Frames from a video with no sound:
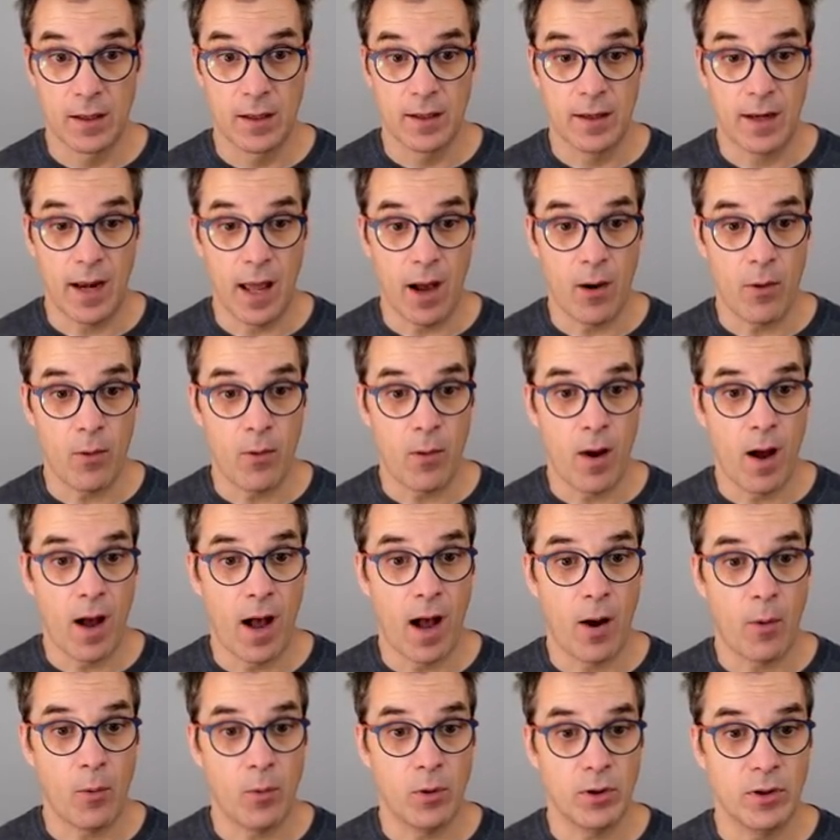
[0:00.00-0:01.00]
Now
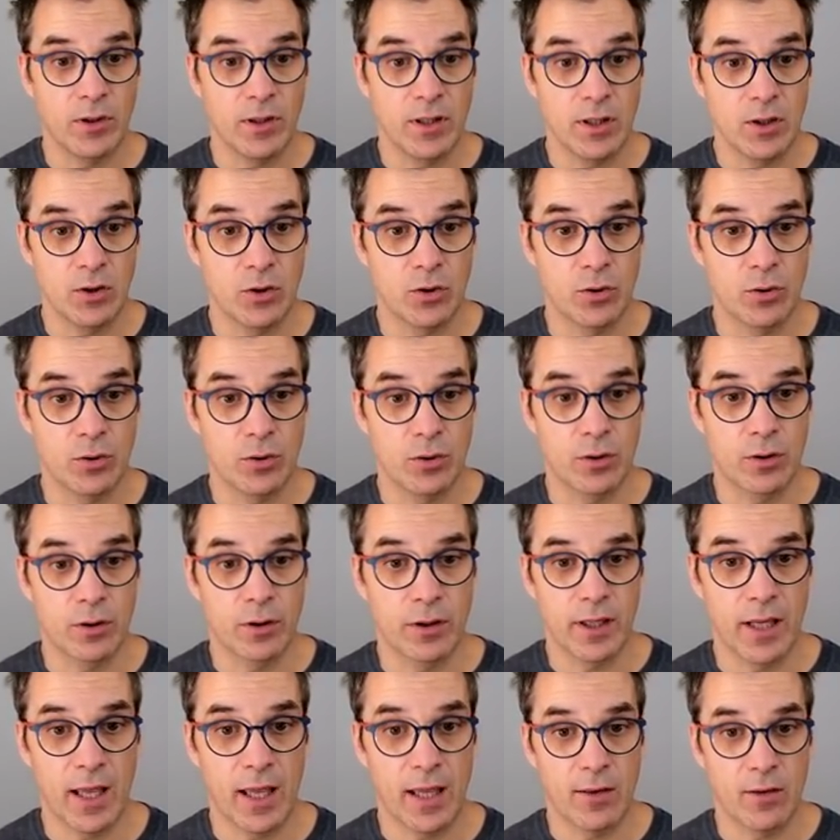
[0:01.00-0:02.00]
I will need to
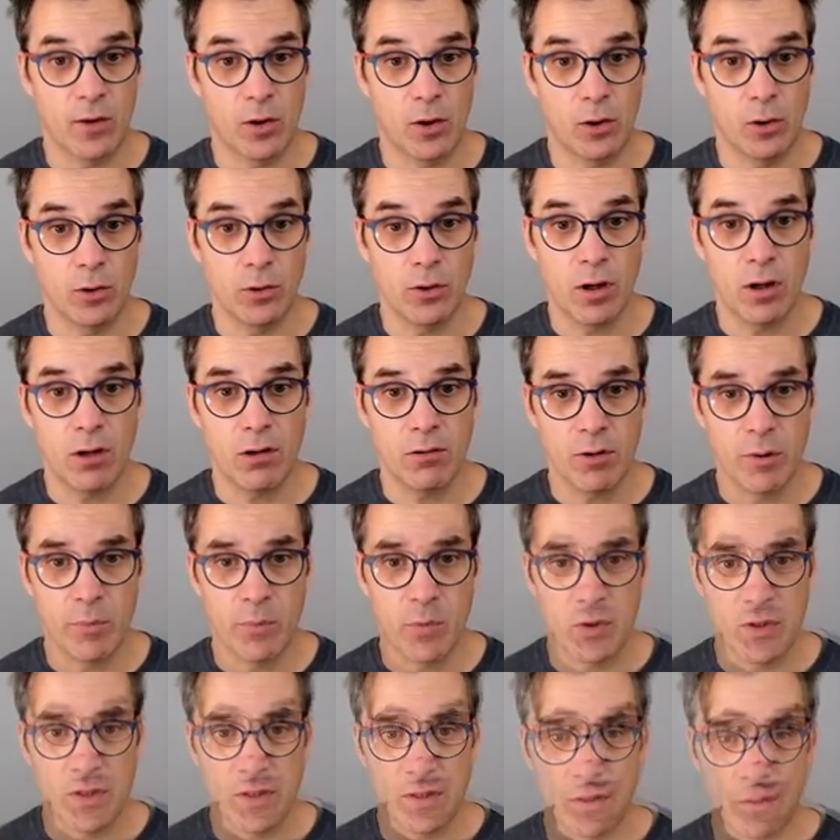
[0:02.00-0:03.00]
create a local
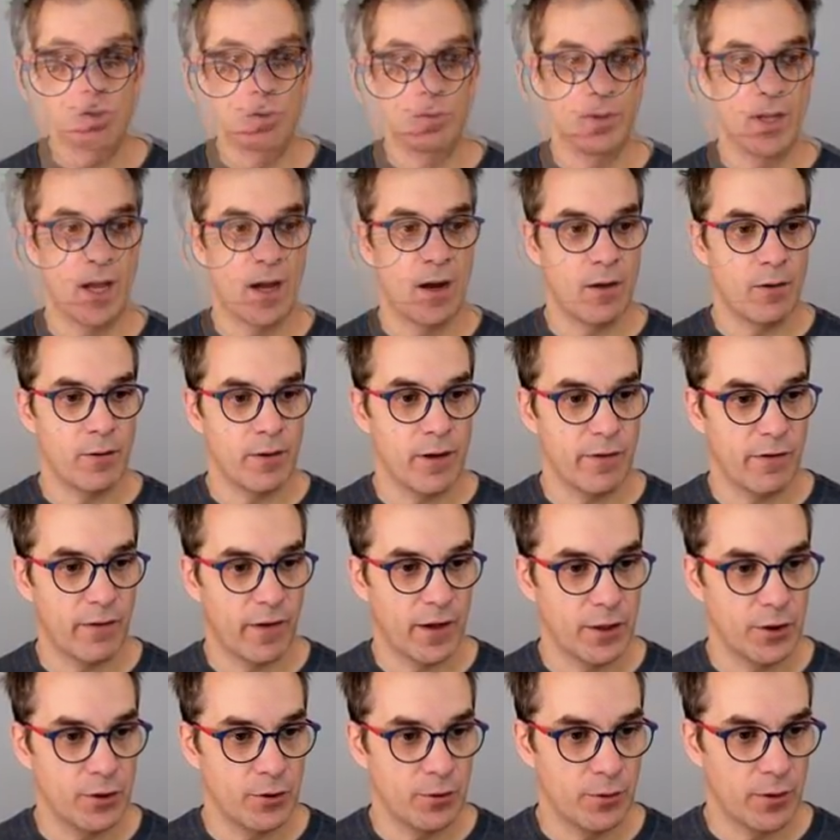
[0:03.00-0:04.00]
repository. So now if
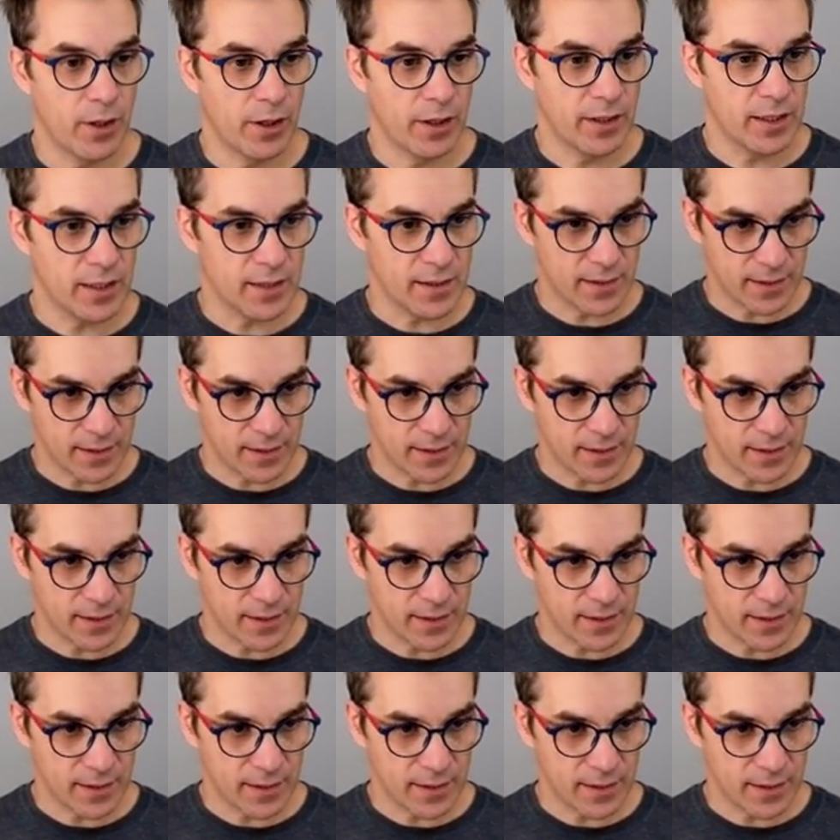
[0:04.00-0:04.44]
I do a git